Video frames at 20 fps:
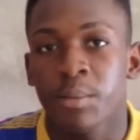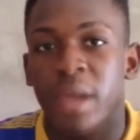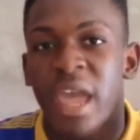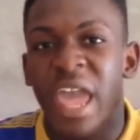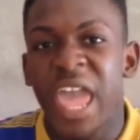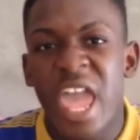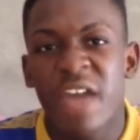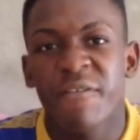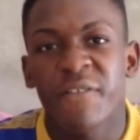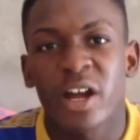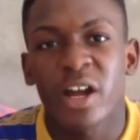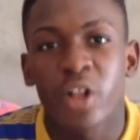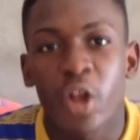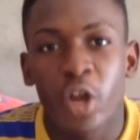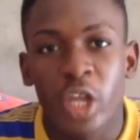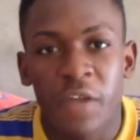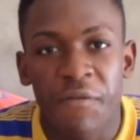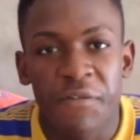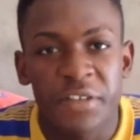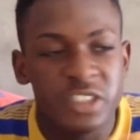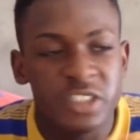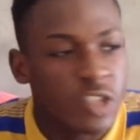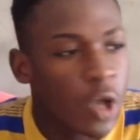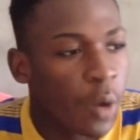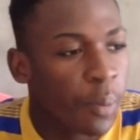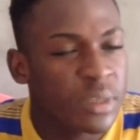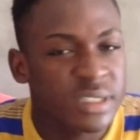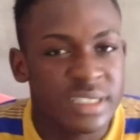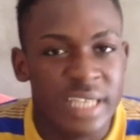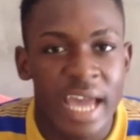me ever lucky if he
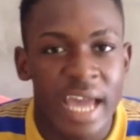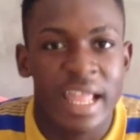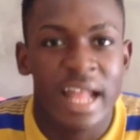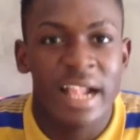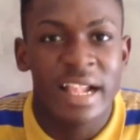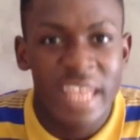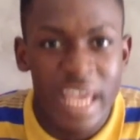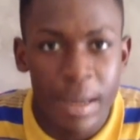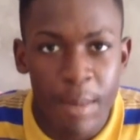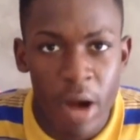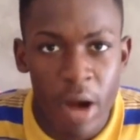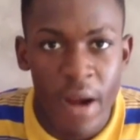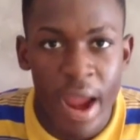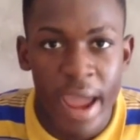stung beside a labor